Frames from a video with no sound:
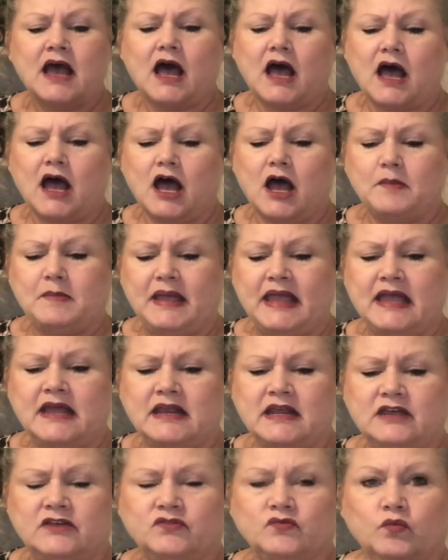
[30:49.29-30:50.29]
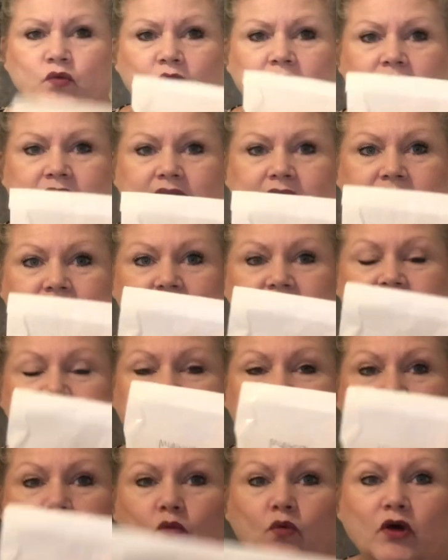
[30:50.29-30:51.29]
It is one of the things
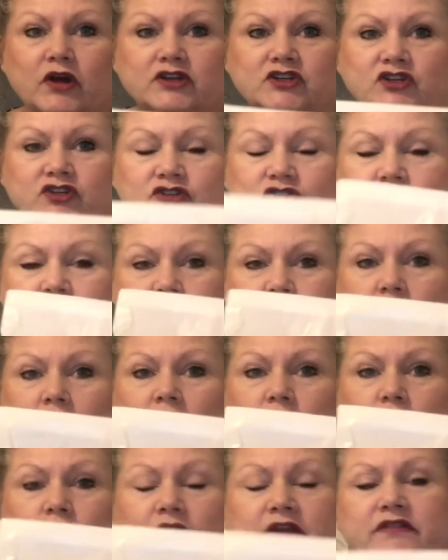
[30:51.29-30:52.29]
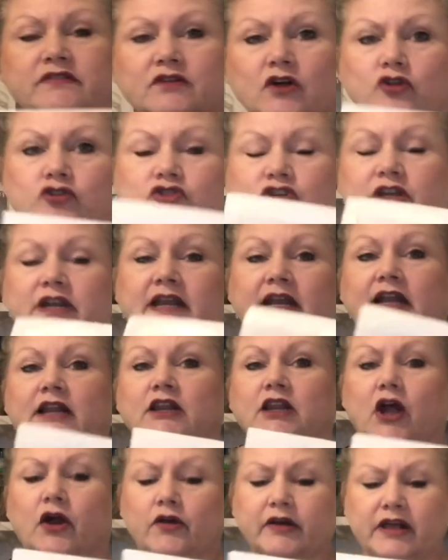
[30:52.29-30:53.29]
that I want to start researching
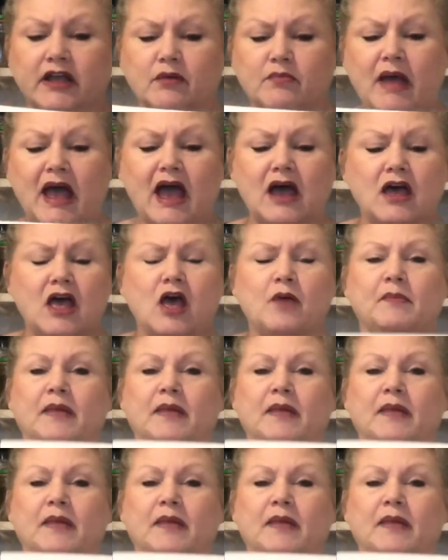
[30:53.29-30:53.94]
and learning about,